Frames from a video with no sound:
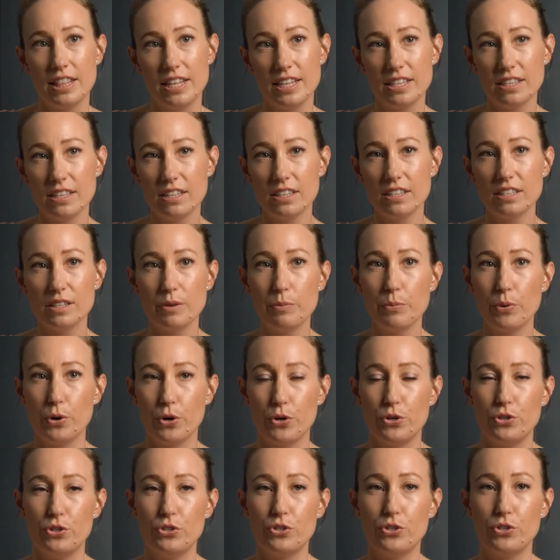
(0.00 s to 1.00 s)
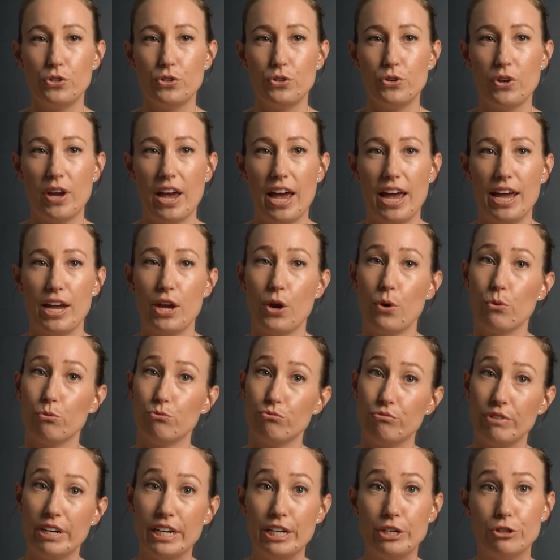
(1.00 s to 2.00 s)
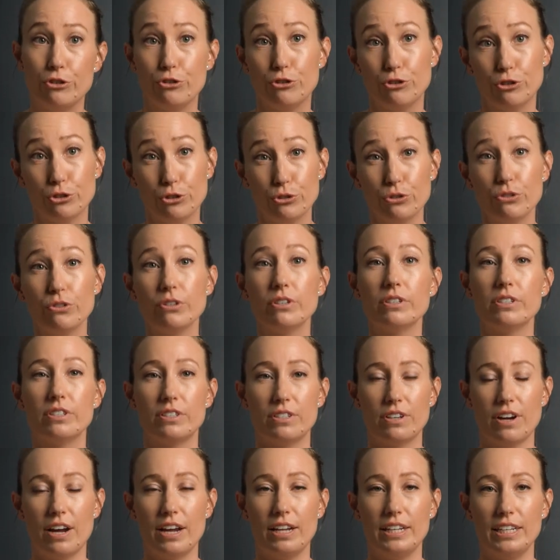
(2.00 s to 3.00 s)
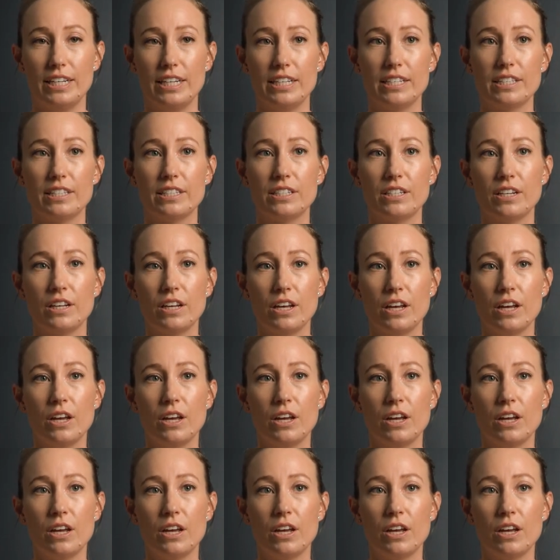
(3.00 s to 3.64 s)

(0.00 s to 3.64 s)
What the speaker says: This is opposed to a redo style list,